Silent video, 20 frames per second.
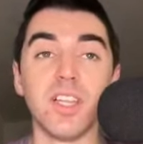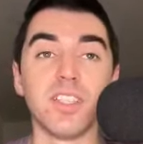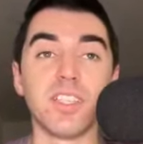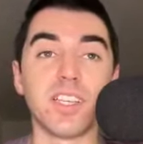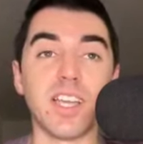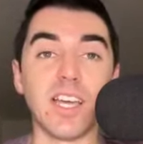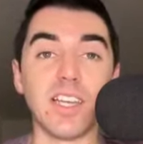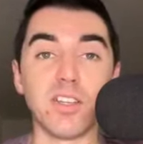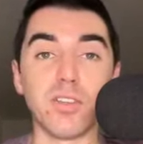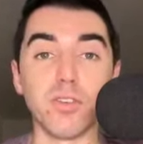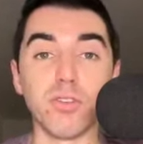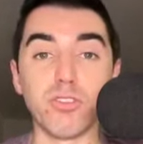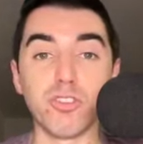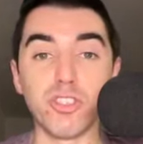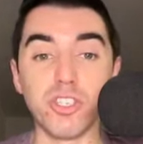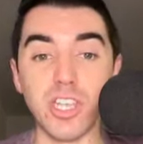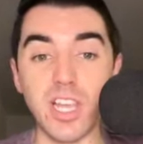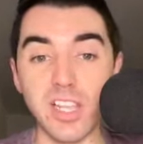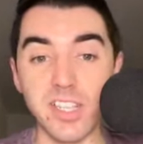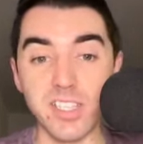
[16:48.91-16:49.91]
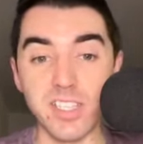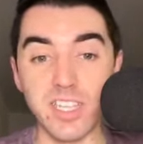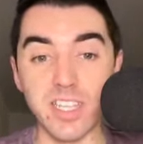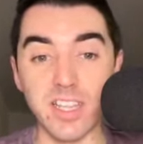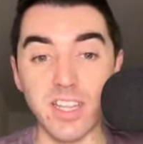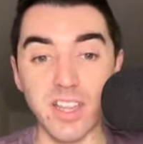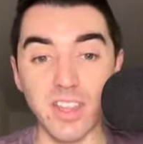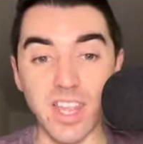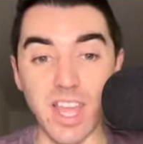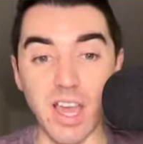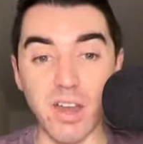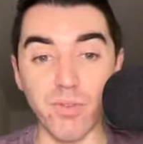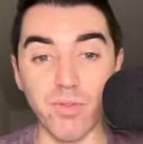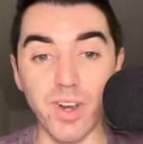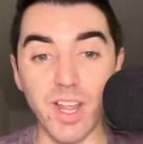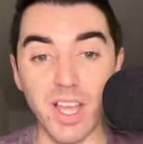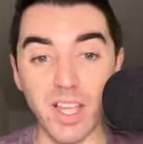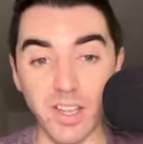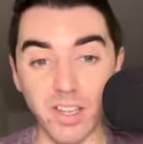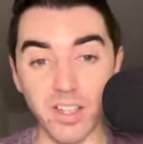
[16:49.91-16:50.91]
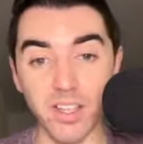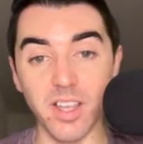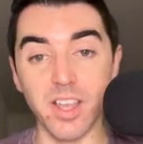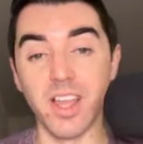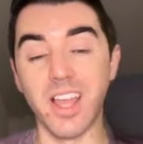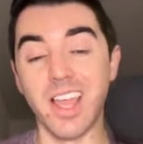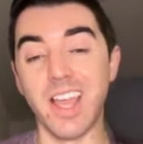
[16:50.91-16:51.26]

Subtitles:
to kind of go chasing that rank.